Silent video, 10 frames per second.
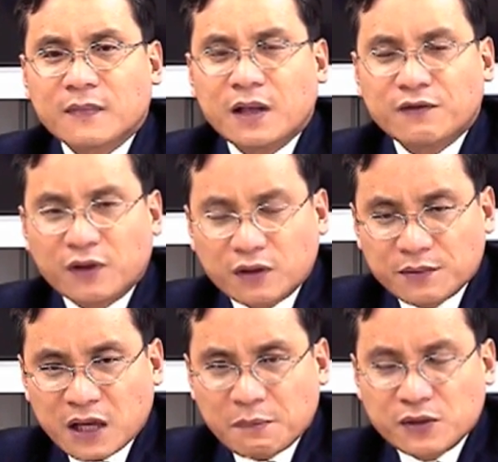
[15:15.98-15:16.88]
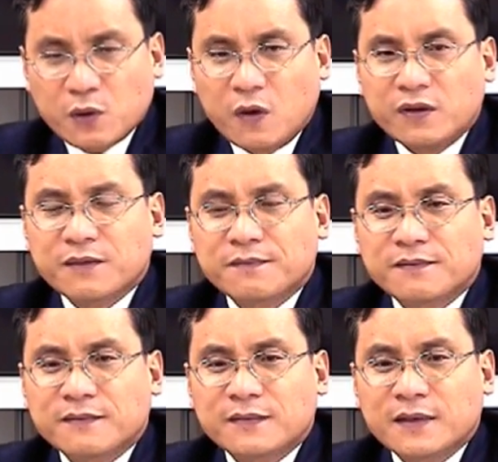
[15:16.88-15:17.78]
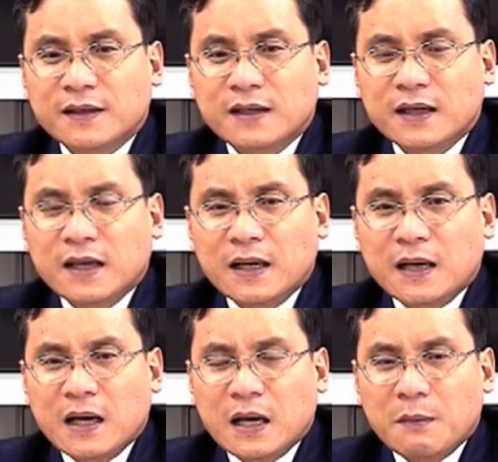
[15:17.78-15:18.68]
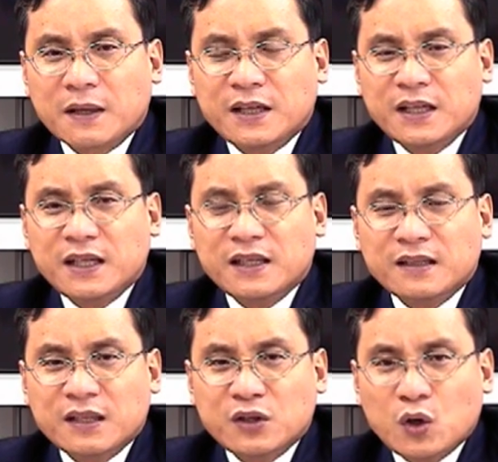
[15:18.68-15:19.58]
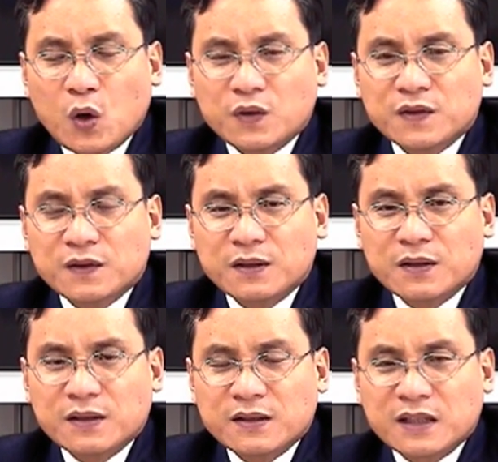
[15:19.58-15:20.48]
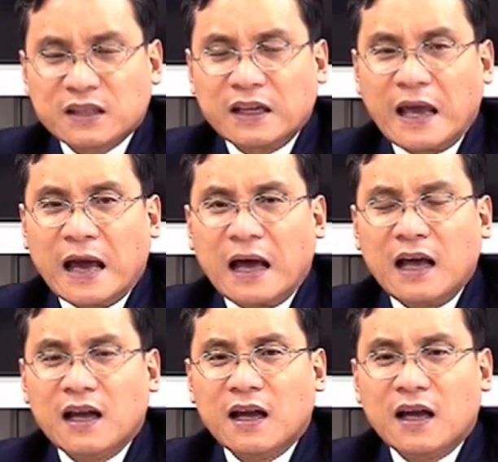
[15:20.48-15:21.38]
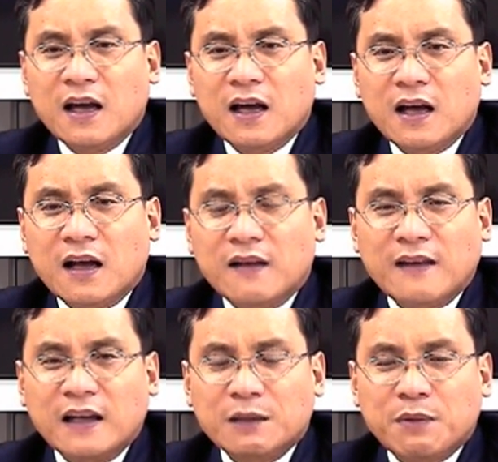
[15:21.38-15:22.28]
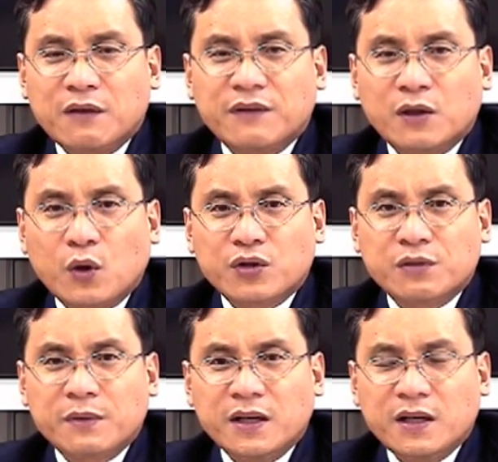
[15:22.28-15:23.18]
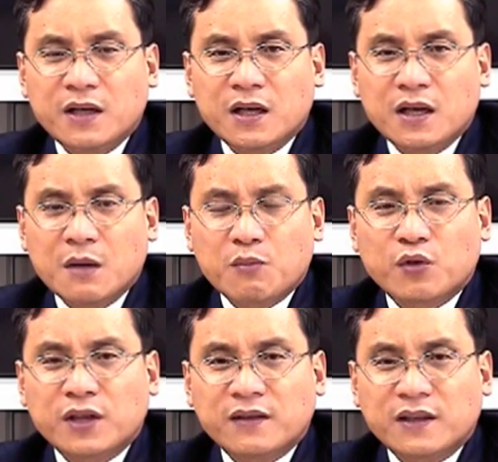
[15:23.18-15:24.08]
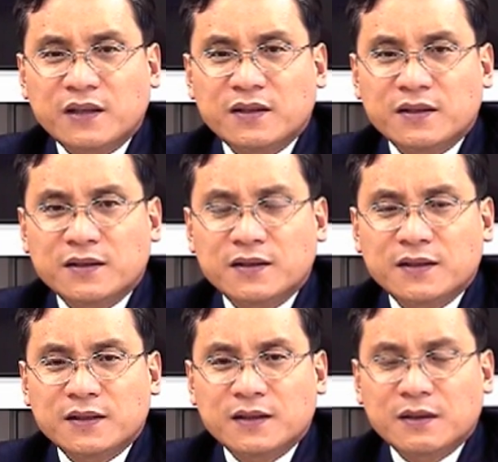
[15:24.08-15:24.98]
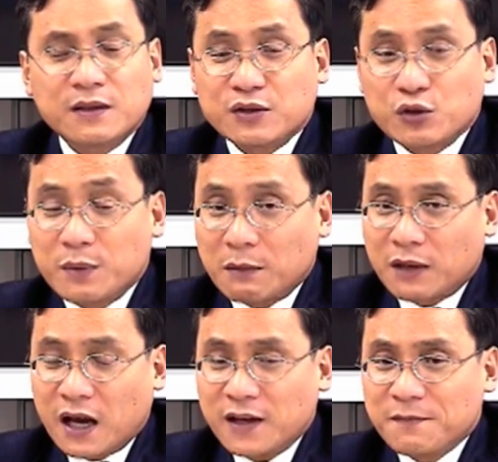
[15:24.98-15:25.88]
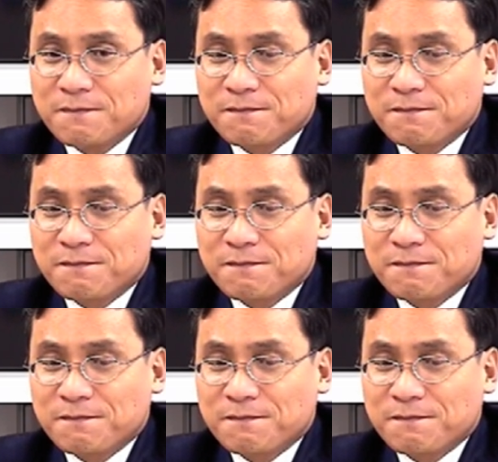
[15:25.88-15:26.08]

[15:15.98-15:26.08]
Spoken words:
in front of Japanese court, but he did not declare that the Peruvian law should be protected, it should be applied,